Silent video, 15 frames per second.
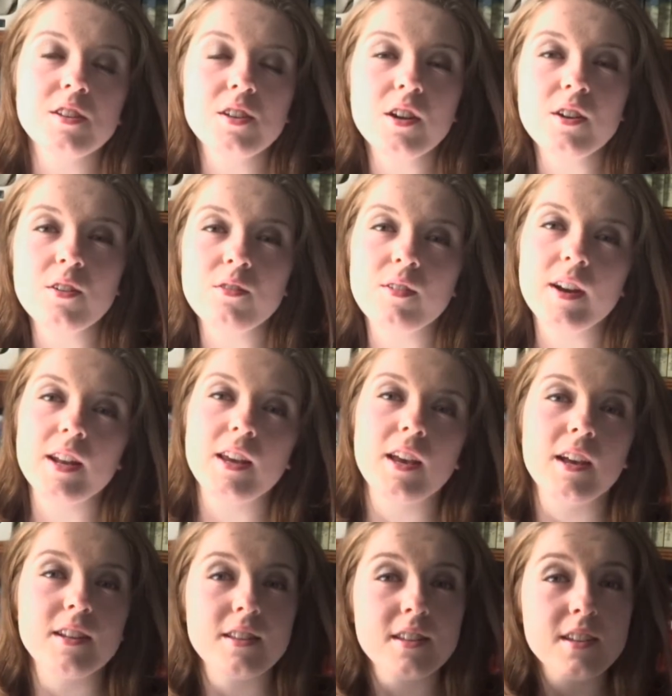started writing
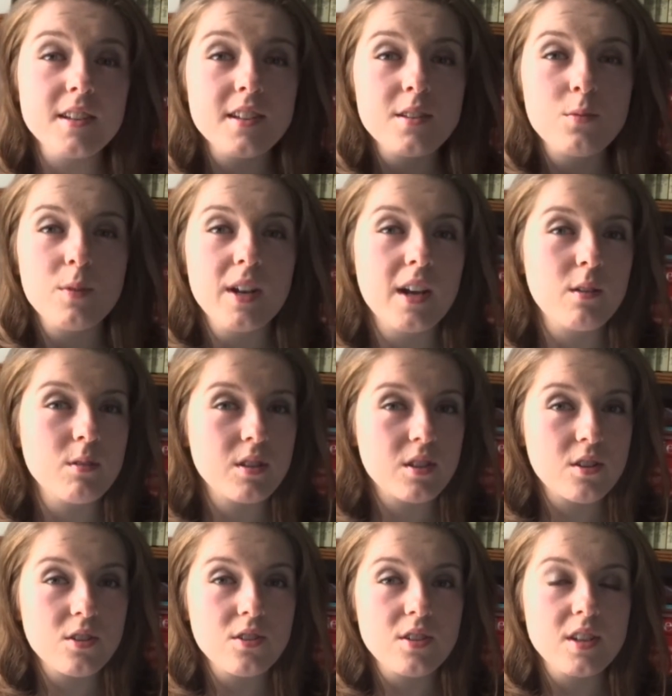Essence when I was
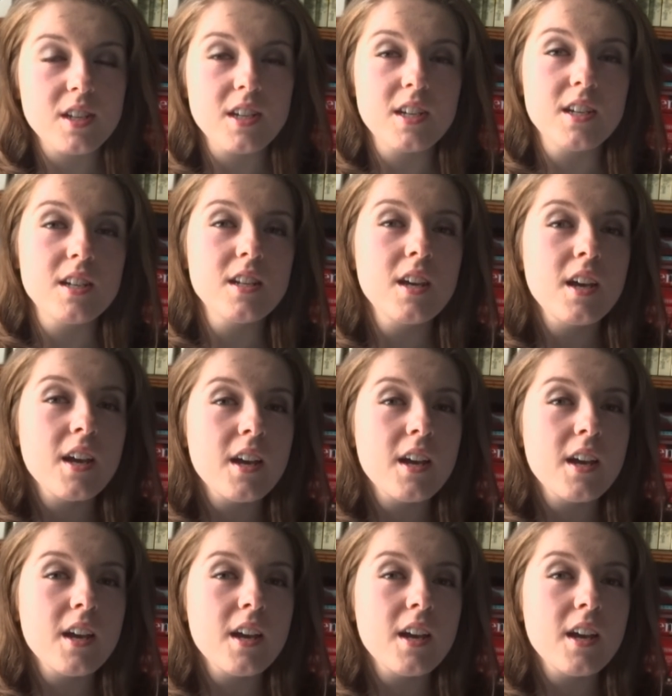13